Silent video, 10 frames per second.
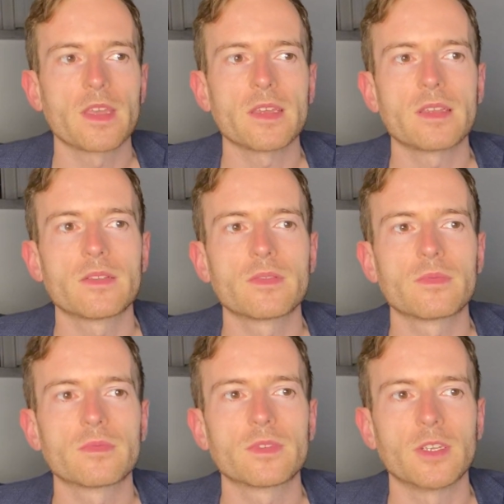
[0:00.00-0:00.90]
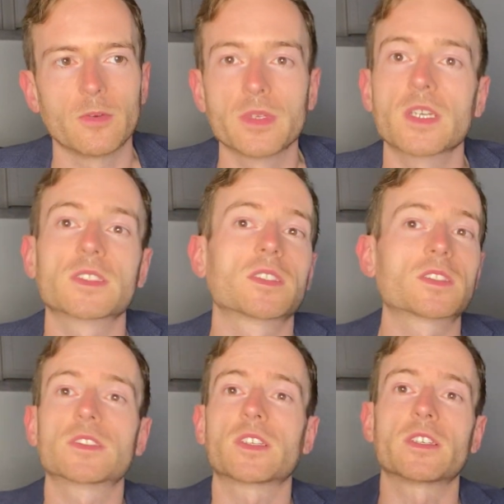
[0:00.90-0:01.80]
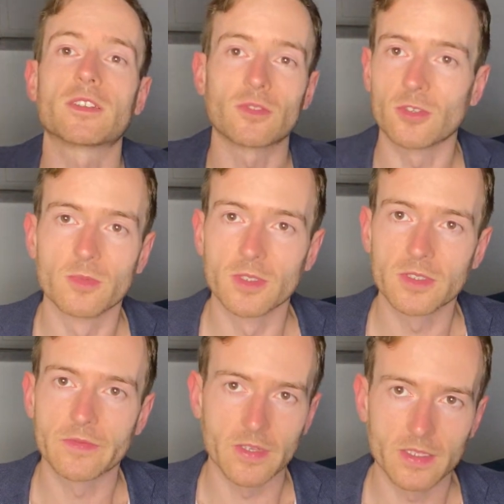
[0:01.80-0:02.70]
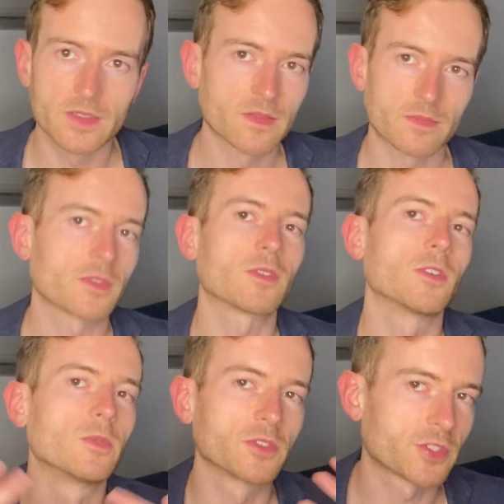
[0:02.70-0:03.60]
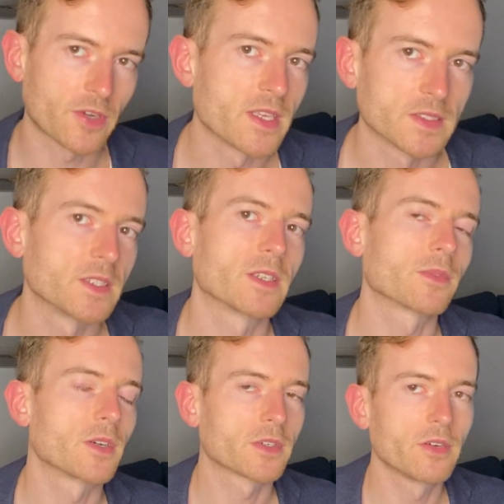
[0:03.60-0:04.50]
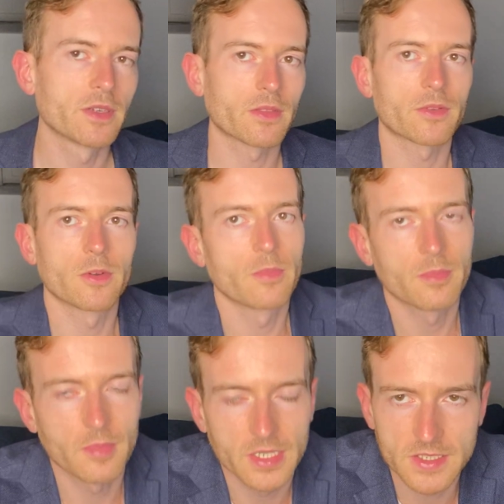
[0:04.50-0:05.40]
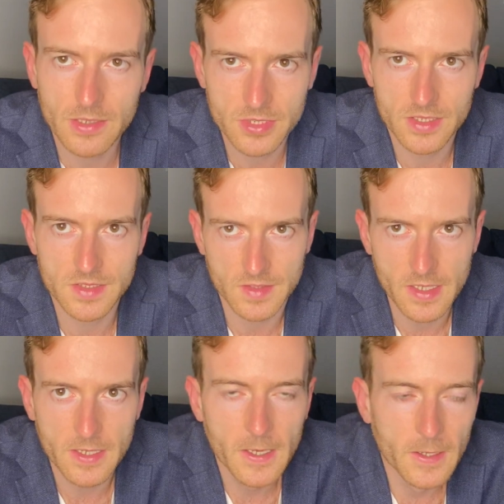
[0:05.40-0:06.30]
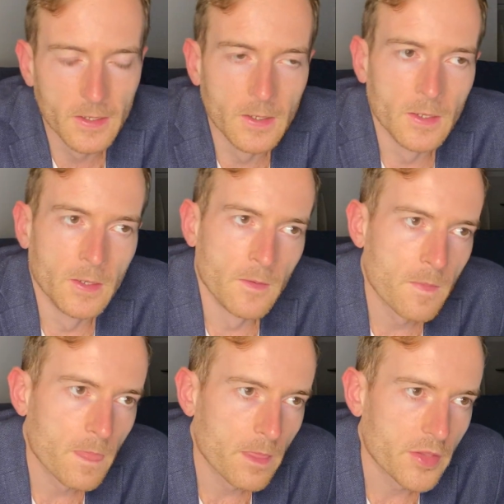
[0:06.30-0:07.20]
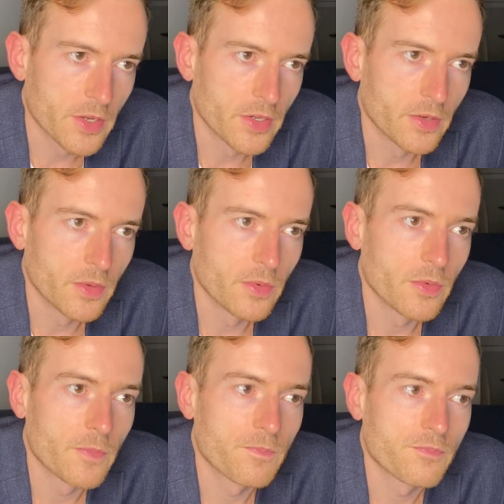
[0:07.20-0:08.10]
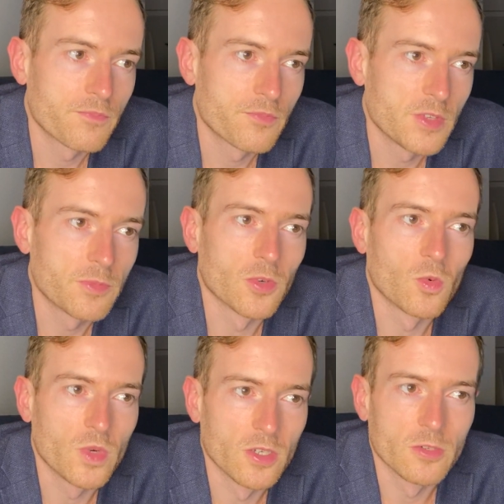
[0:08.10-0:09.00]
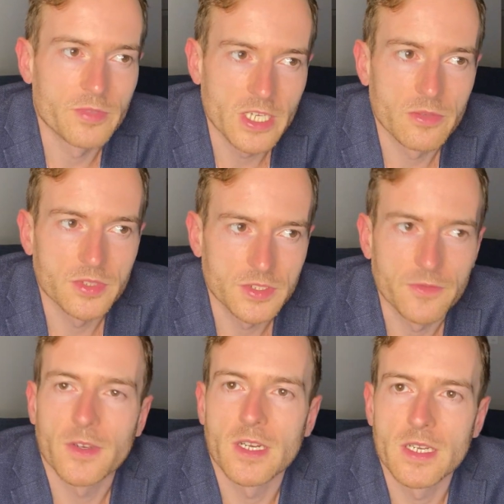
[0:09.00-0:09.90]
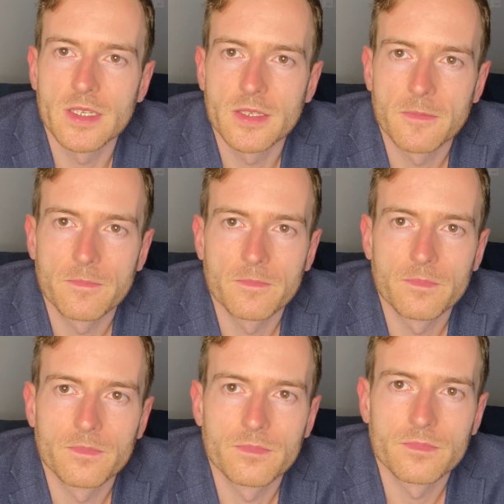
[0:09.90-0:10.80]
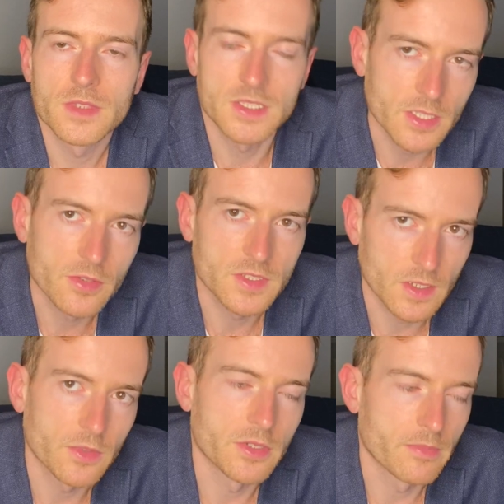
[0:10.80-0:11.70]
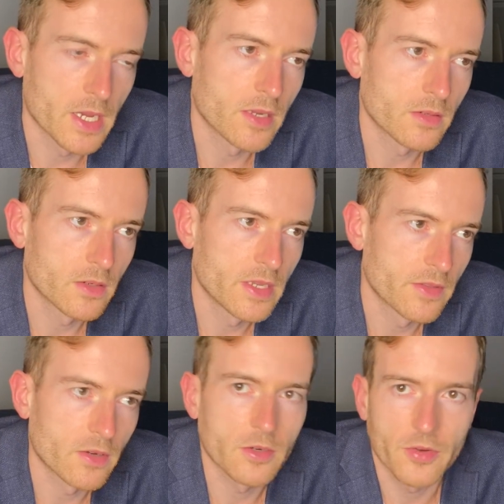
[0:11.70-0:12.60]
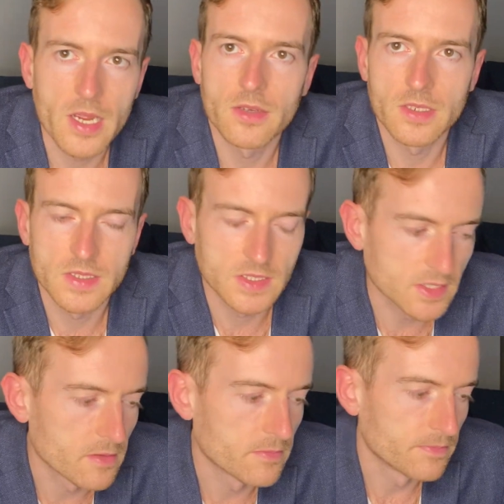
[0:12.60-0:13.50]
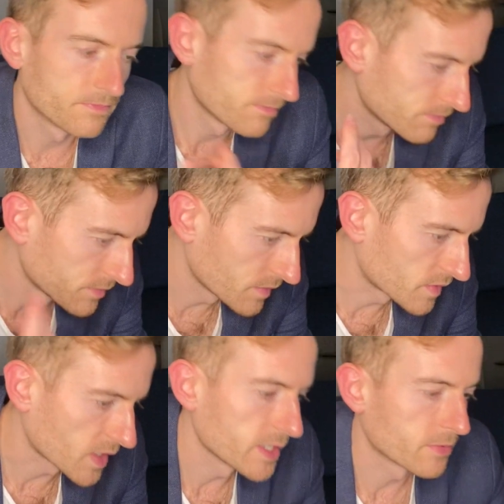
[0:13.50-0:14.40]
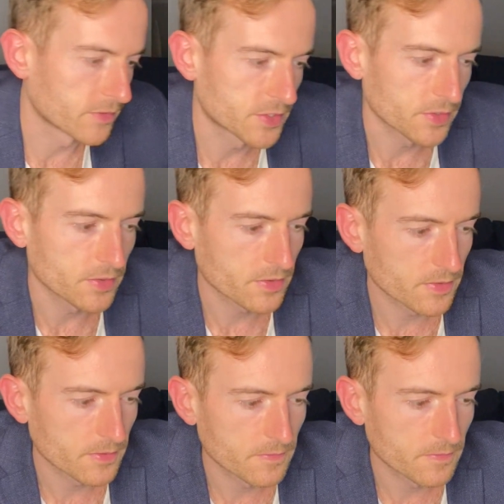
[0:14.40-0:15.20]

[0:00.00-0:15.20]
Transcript: And, you know, because this is a global event, global transit that we're all going through, my assumption is that, you know, people will be able to find the secrets that really matter and that are grounded in some type of truth.